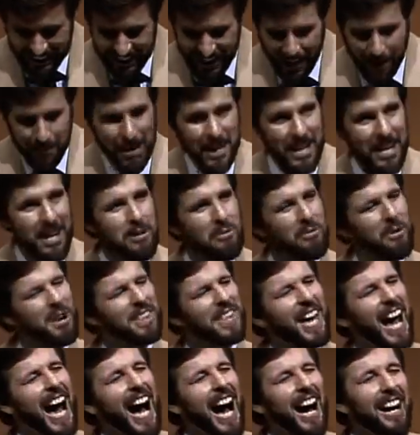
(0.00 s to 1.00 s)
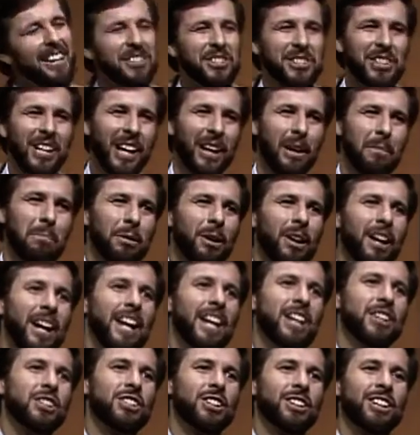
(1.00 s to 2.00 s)
I mean, without
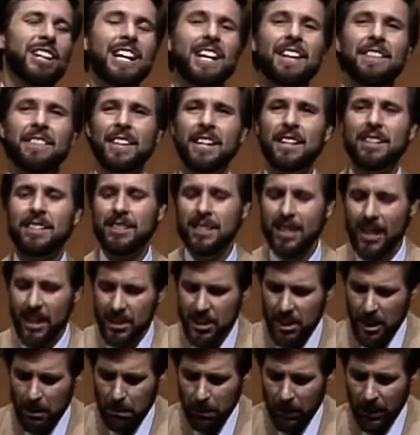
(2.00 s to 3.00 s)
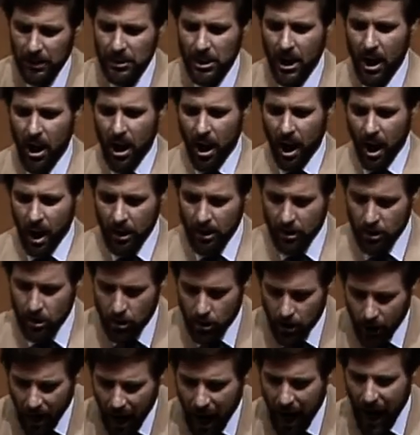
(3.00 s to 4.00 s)
celebration, the disciplines are
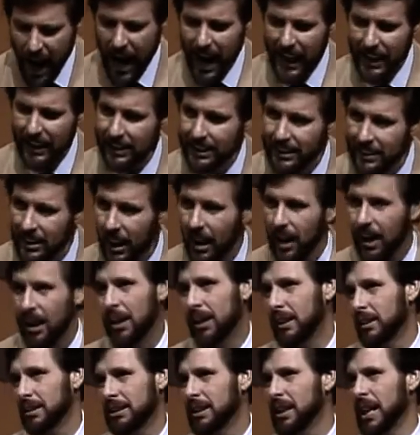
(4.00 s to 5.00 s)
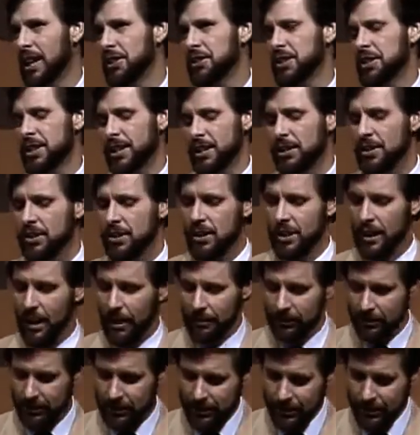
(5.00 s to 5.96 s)
dry, dull, dusty stuff.